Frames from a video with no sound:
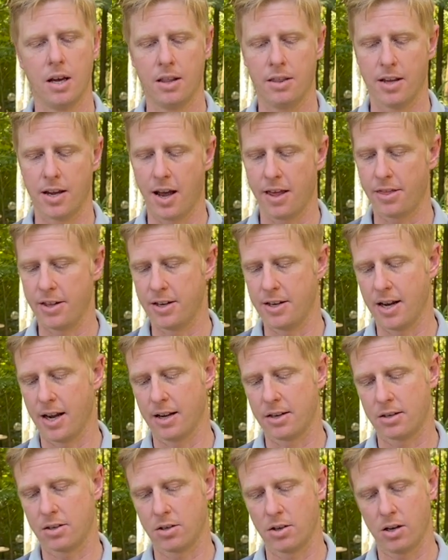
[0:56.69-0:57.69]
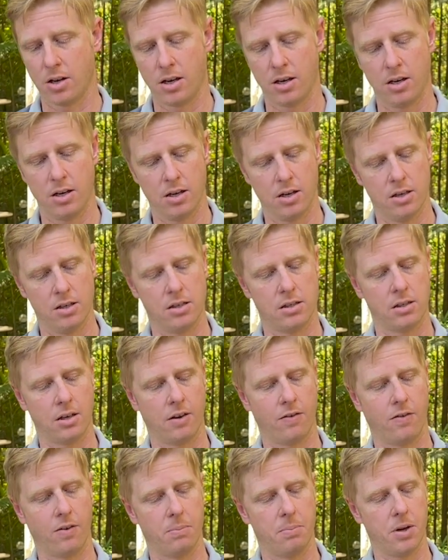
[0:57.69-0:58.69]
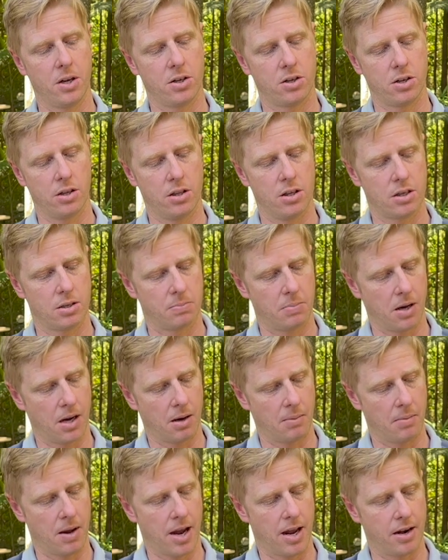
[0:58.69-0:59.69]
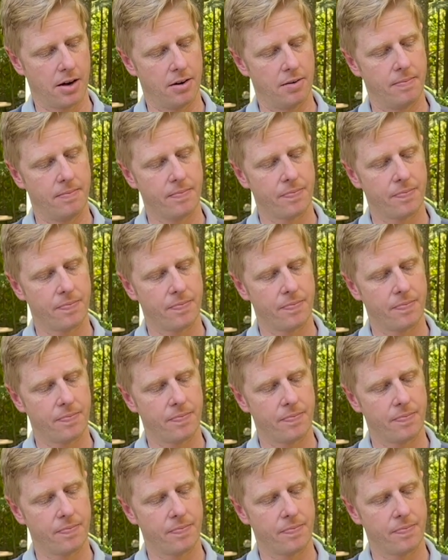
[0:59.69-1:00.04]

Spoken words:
The other downside is if we picture this being mounted